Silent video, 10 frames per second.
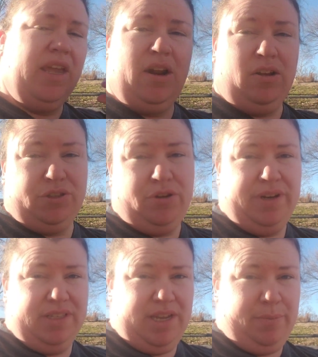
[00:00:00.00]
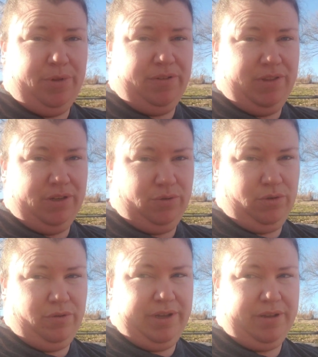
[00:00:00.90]
I'll show an example of this
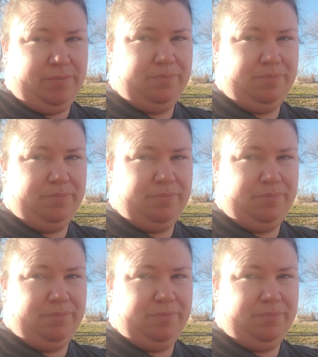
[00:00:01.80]
real quick.